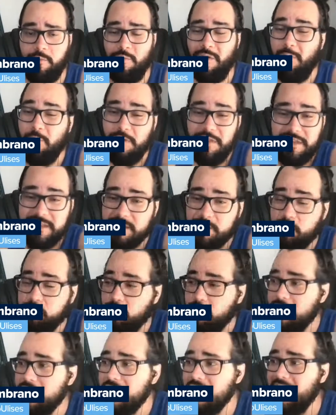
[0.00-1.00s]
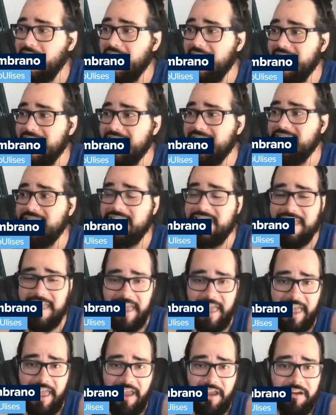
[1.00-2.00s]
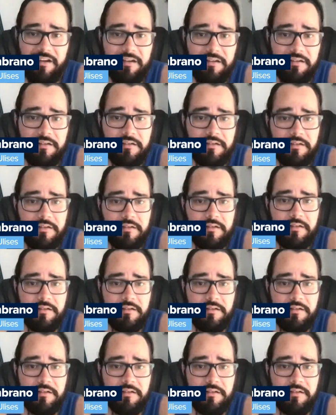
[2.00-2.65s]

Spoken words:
well, with spring in the air,